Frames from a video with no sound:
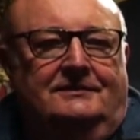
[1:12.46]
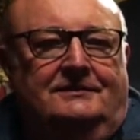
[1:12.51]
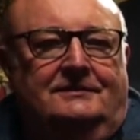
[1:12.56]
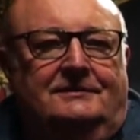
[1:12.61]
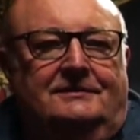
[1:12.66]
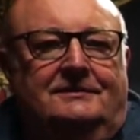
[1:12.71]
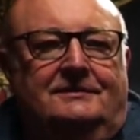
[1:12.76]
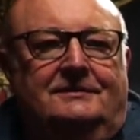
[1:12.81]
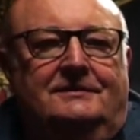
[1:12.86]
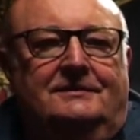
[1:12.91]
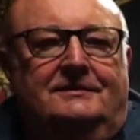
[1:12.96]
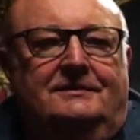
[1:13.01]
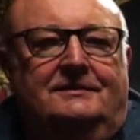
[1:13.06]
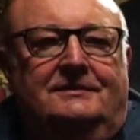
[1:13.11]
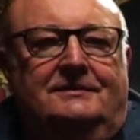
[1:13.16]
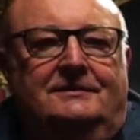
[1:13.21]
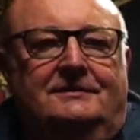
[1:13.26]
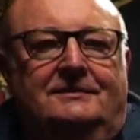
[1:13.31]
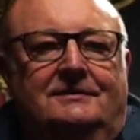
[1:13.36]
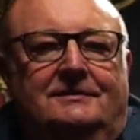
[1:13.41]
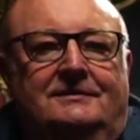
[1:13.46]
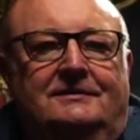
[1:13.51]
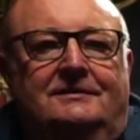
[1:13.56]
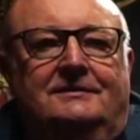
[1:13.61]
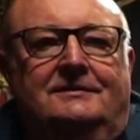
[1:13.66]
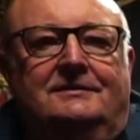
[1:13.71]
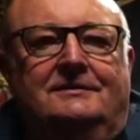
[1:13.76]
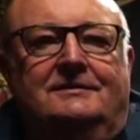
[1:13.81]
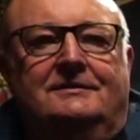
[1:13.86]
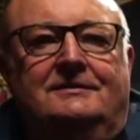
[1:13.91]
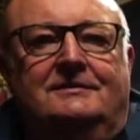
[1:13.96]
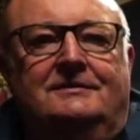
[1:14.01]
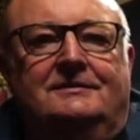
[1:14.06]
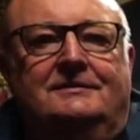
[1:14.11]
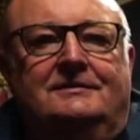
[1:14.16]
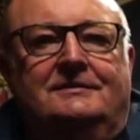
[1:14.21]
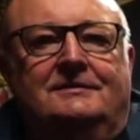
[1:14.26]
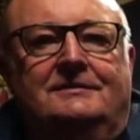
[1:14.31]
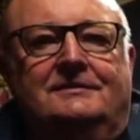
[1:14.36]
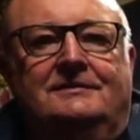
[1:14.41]

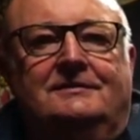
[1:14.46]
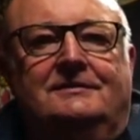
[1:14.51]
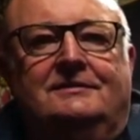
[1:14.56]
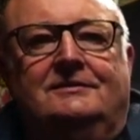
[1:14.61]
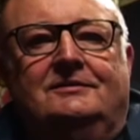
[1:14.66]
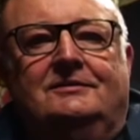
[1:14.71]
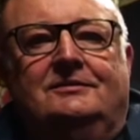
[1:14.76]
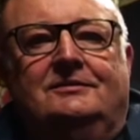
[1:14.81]
This person isn't speaking.